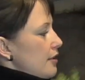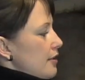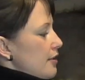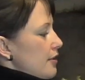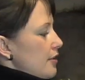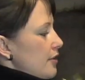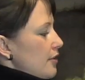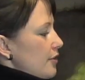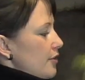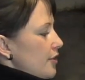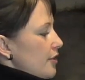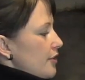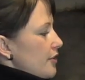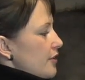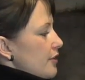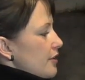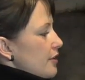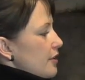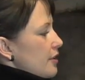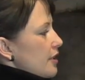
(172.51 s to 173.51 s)
So
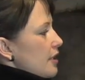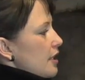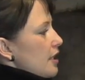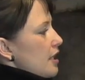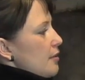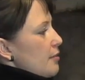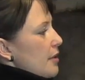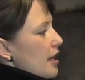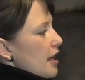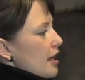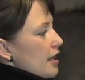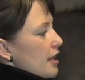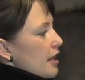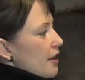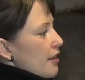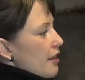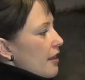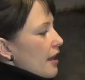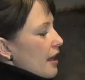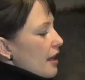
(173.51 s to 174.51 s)
just keep
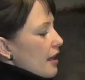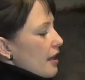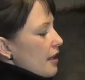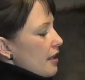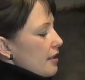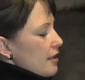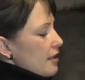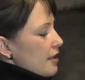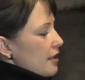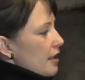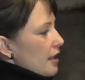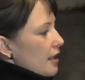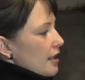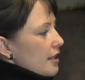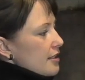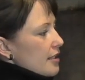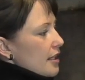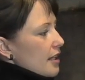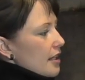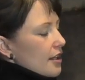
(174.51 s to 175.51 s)
adding that, and
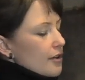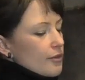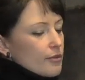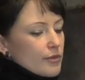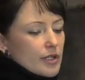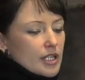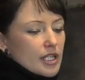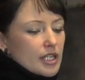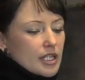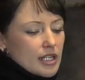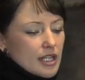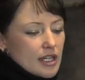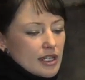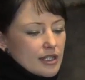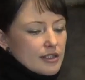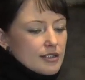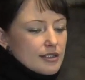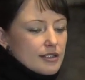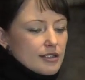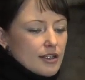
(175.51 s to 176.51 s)
it's getting a really
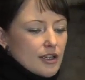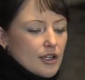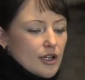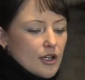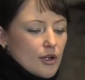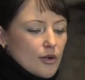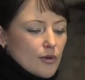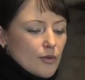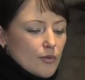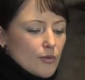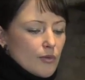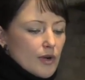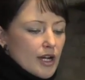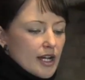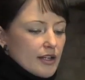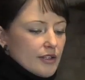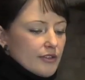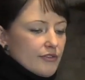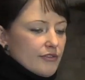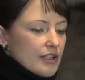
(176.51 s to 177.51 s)
nice
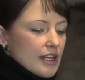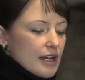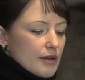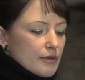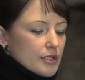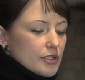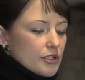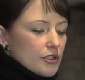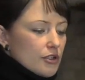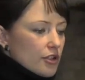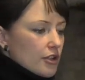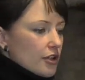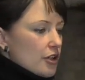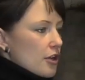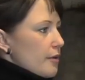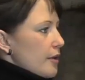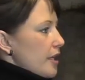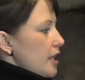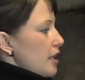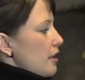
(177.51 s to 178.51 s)
wildflower look
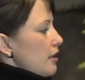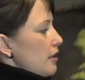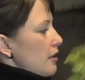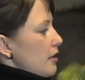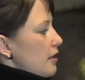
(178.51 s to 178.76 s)
going.